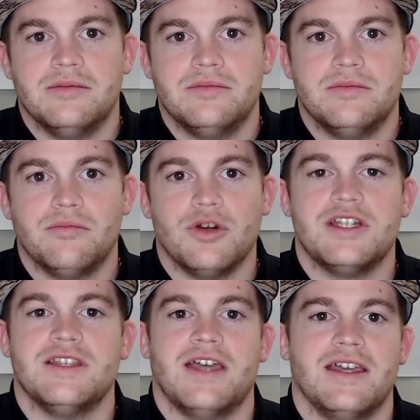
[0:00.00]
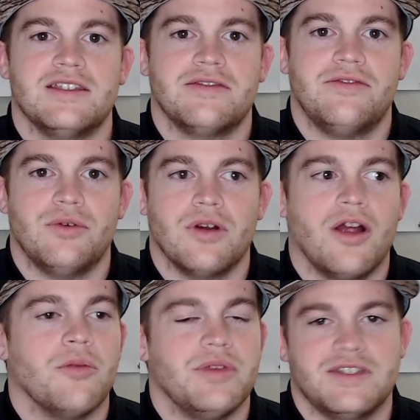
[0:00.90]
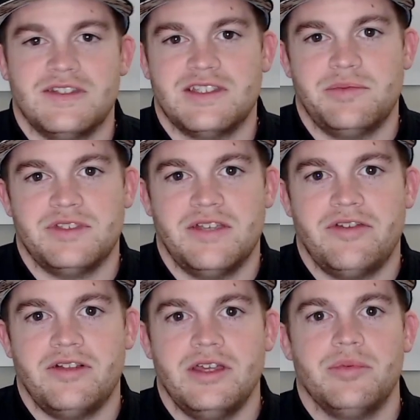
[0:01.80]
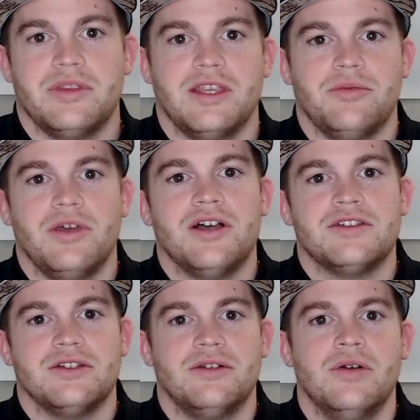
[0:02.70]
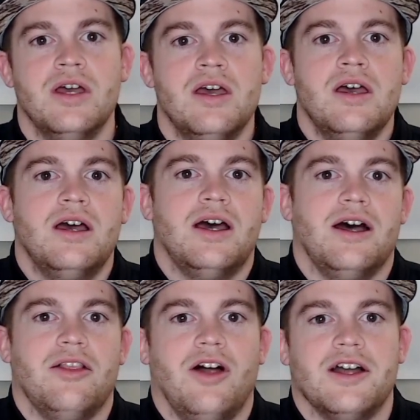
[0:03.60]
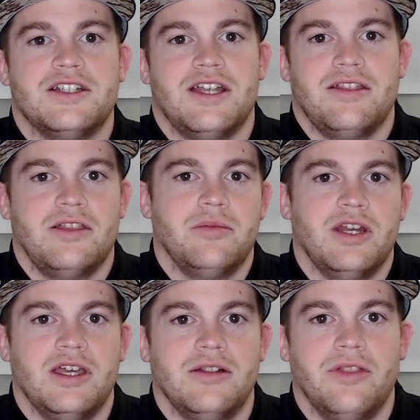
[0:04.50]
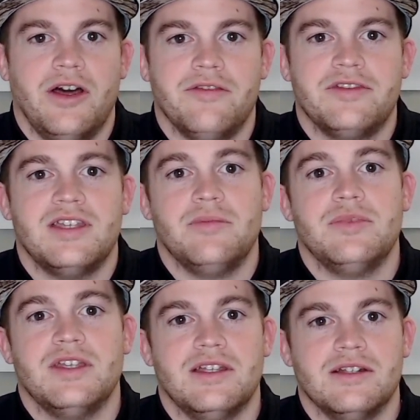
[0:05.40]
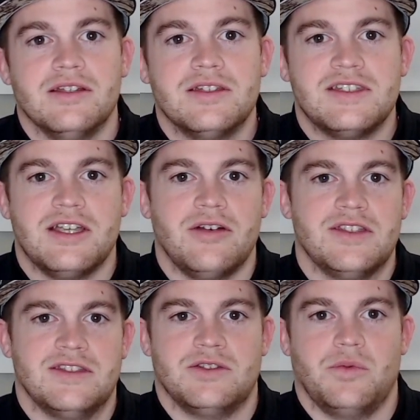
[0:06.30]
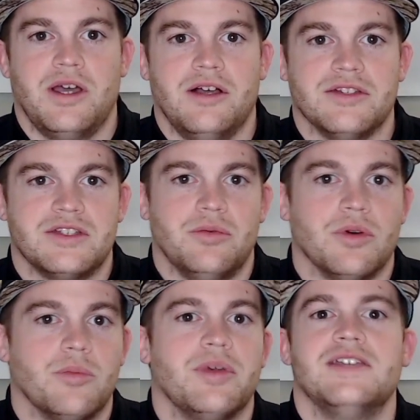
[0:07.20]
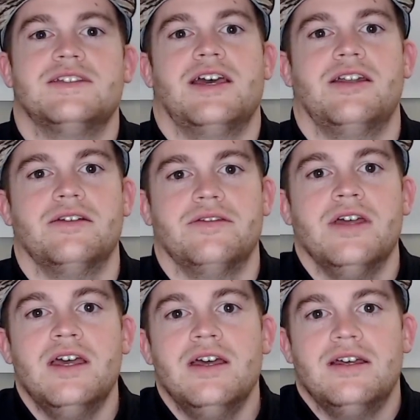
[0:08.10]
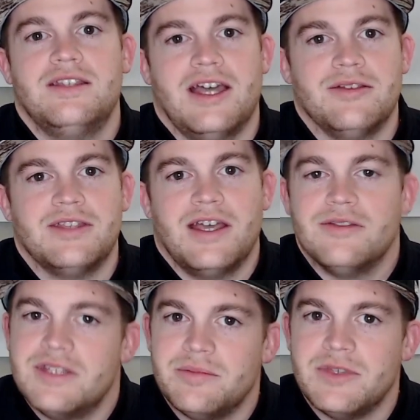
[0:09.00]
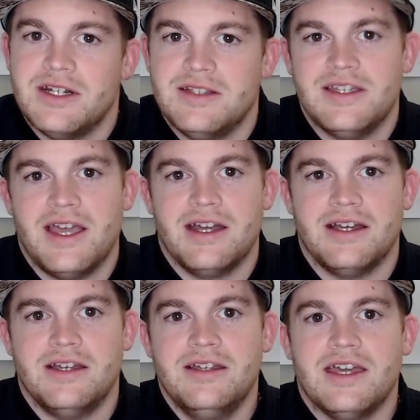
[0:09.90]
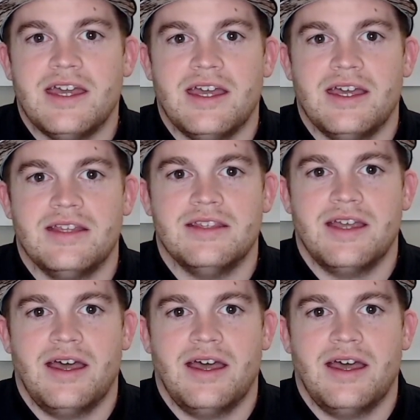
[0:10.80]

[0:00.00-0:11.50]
merchandise for our business specifically, but then we also launched a limited Love Tipton series as well. So we're based out of downtown Tipton, Indiana, and